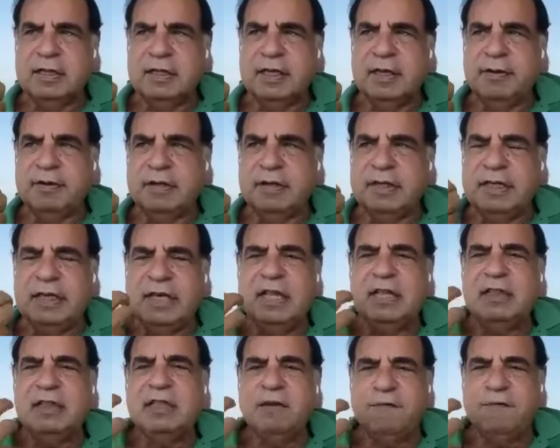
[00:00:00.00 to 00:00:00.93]
the
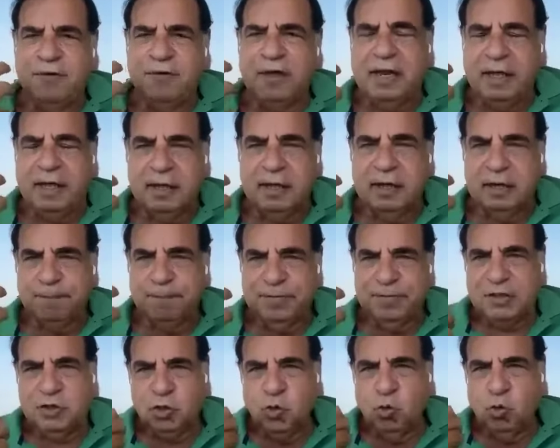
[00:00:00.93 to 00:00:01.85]
guilty feeling
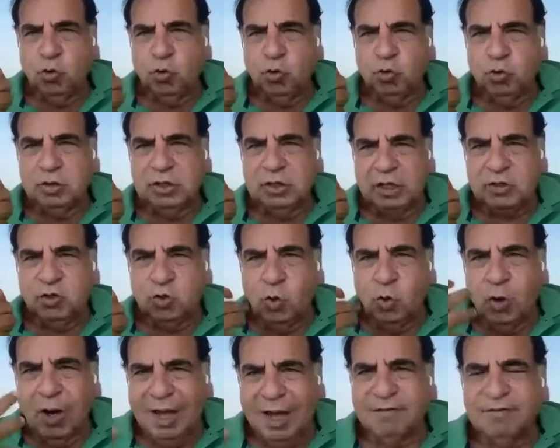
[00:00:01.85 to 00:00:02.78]
that you, that
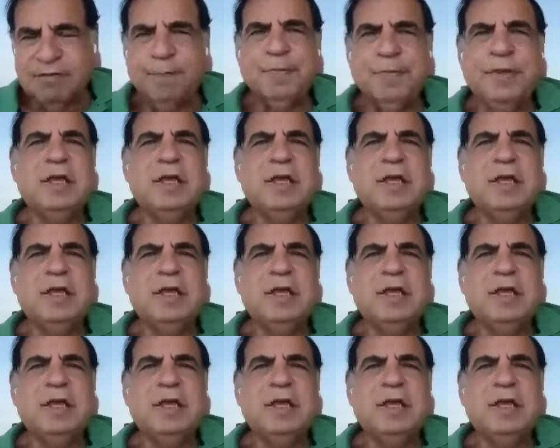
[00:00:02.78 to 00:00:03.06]
you have